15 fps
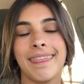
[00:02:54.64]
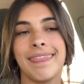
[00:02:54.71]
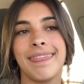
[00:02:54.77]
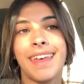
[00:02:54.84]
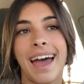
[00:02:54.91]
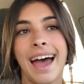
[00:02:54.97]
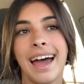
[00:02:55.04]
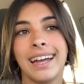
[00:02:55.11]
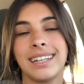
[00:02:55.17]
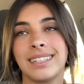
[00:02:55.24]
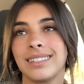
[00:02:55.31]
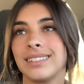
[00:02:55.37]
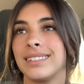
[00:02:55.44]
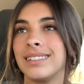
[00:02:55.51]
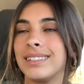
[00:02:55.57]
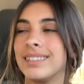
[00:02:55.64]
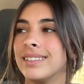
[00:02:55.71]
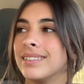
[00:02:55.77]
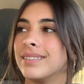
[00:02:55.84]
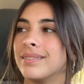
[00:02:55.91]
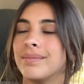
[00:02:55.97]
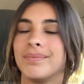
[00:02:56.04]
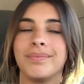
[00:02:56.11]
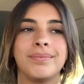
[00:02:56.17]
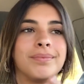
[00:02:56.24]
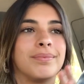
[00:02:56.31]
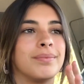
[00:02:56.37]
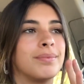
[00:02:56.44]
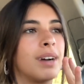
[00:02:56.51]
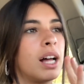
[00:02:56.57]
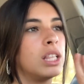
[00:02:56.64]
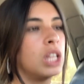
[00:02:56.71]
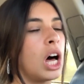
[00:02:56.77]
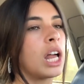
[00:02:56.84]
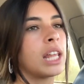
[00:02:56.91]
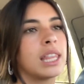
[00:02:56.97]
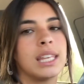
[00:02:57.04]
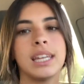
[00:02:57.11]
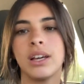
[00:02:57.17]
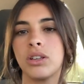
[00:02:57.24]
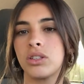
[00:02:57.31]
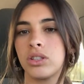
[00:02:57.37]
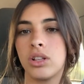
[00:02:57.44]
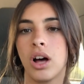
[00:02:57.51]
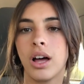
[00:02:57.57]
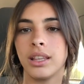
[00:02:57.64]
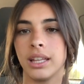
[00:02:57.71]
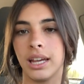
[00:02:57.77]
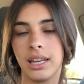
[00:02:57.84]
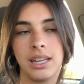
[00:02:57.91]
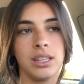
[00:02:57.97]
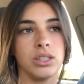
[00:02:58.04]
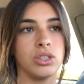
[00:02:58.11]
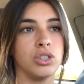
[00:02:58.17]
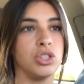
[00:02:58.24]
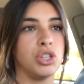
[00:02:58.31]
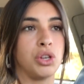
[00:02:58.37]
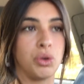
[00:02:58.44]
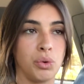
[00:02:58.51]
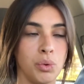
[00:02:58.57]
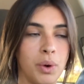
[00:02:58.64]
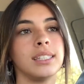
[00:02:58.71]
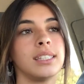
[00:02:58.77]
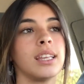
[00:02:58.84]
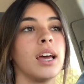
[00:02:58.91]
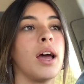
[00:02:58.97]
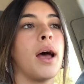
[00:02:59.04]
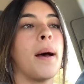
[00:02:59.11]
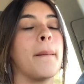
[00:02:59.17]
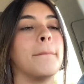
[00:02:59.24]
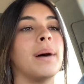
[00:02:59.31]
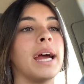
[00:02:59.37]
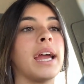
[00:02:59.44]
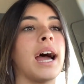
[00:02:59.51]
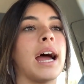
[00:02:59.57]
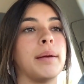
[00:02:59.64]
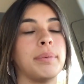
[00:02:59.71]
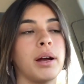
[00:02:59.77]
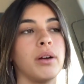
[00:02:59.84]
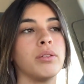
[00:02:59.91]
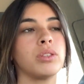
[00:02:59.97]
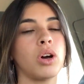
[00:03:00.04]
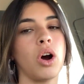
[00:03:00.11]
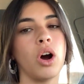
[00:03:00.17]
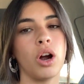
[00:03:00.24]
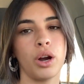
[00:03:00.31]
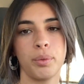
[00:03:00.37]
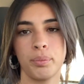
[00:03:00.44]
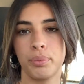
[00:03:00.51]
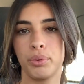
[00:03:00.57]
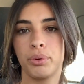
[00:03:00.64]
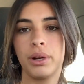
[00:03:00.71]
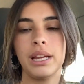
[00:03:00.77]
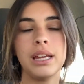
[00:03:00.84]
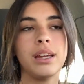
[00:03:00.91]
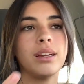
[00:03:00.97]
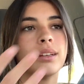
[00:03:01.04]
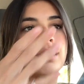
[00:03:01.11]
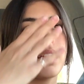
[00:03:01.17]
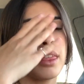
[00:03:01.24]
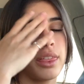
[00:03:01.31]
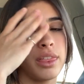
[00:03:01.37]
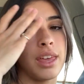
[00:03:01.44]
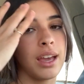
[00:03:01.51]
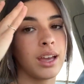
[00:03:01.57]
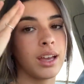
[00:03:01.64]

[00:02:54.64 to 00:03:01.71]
that a lot of the nail salon ladies do. My eyebrows are pretty thick.